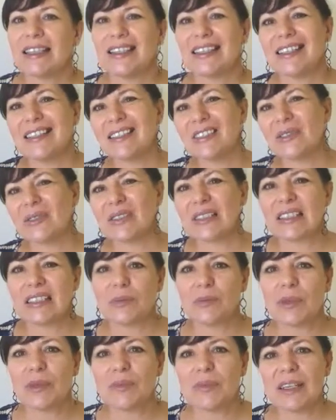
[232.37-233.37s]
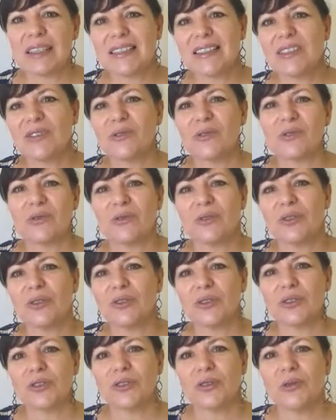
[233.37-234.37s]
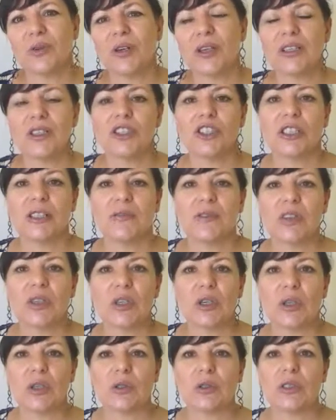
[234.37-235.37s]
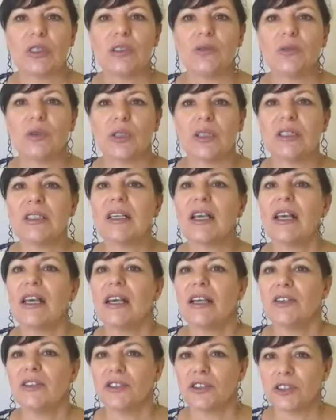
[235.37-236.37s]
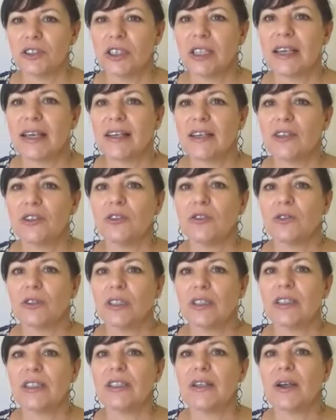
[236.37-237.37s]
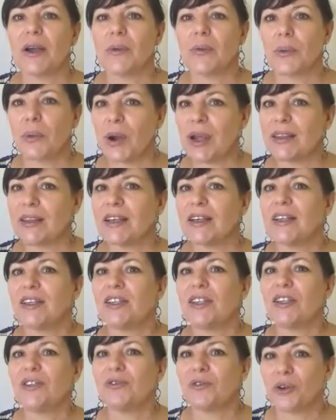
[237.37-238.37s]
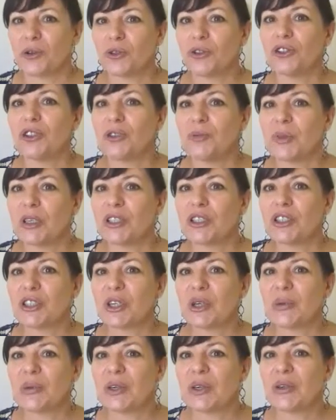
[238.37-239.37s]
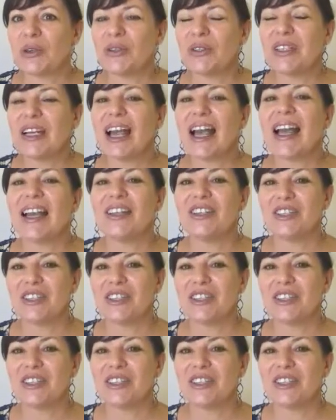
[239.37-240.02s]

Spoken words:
things are a little bit messy, or you're not quite achieving the goals you want, do take a look at whether you've got too much going on and